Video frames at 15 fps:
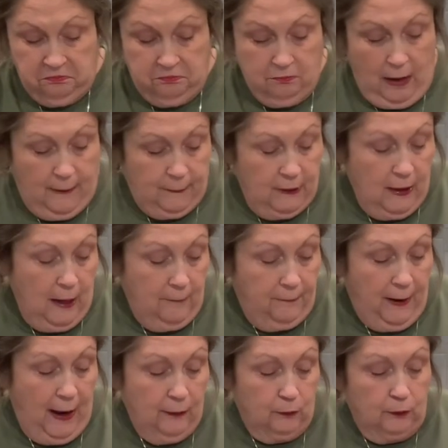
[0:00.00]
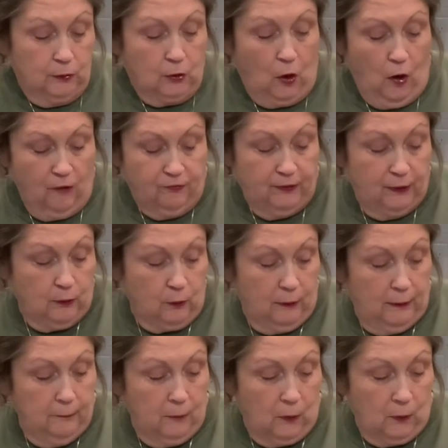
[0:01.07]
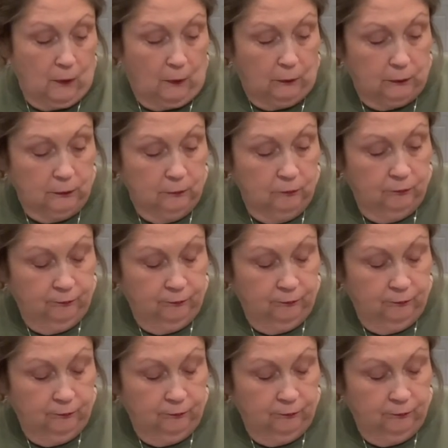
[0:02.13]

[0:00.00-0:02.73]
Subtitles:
Maybe you have powdered coffee creamer or